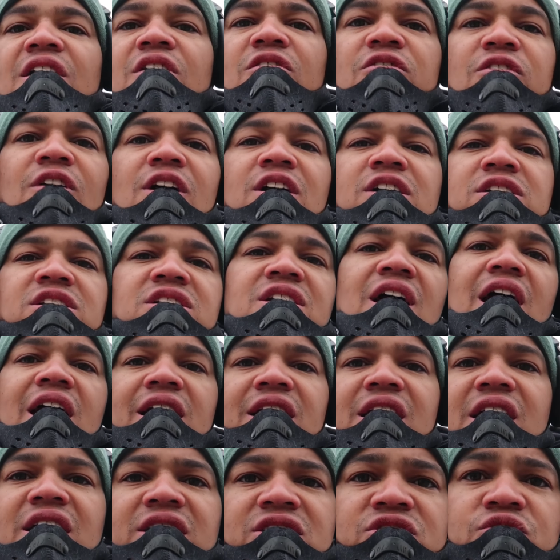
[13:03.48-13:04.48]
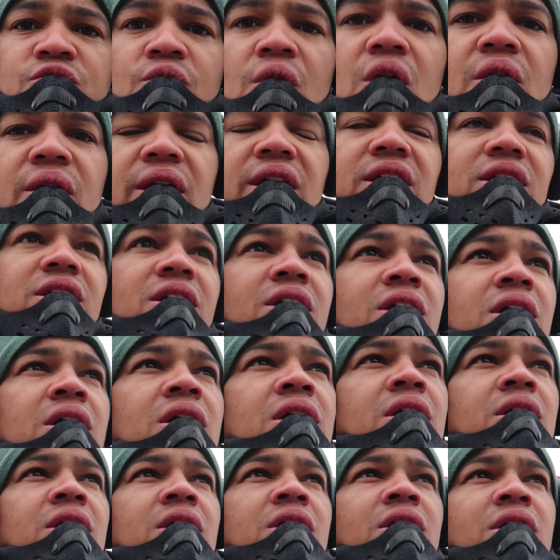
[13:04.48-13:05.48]
how fast China is growing.
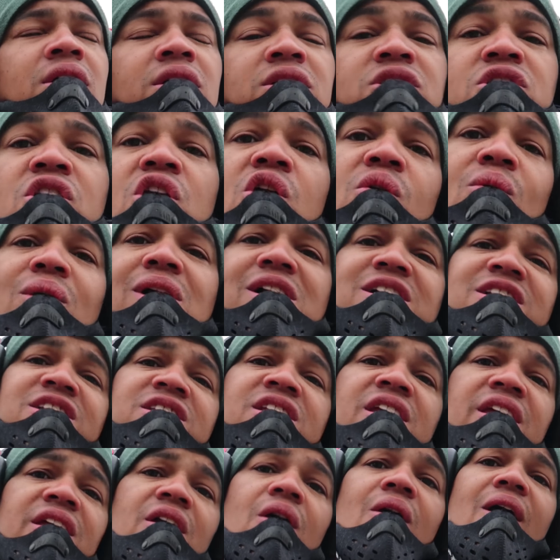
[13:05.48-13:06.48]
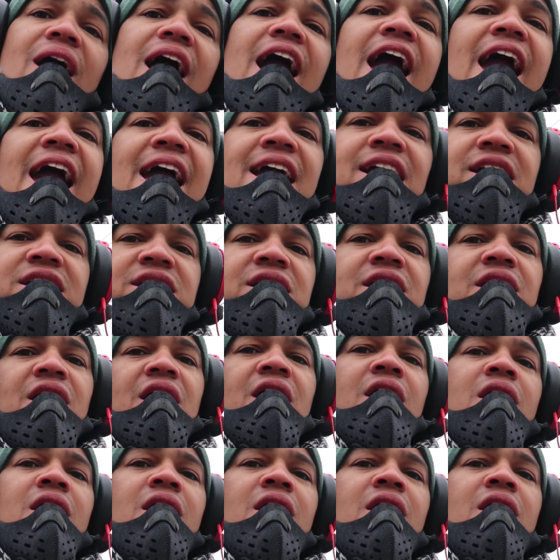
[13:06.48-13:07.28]
So you will see your ass.